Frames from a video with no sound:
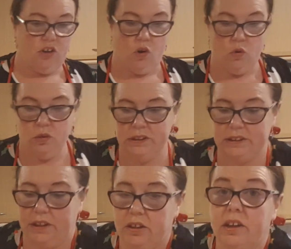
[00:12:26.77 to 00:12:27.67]
oats
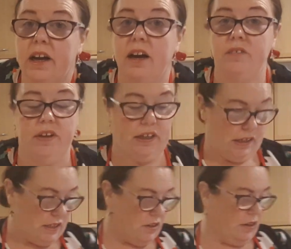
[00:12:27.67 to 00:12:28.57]
that you could have
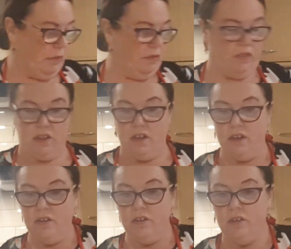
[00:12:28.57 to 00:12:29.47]
any time of the
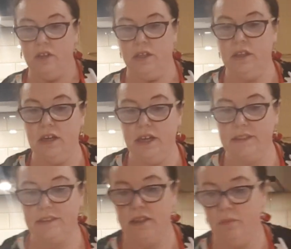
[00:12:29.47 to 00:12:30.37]
year. And the next thing